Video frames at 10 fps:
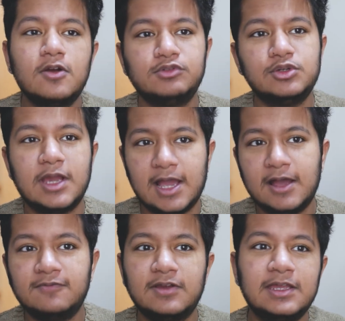to
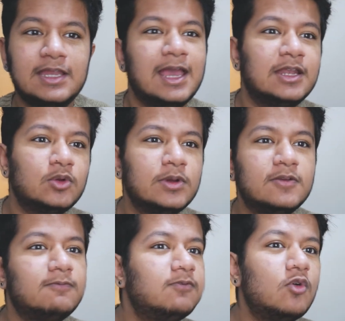have an
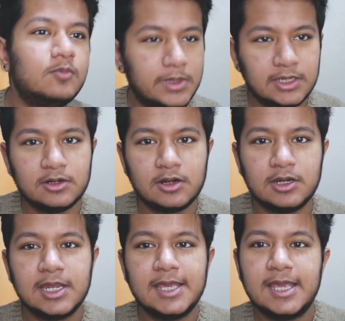adequate full beard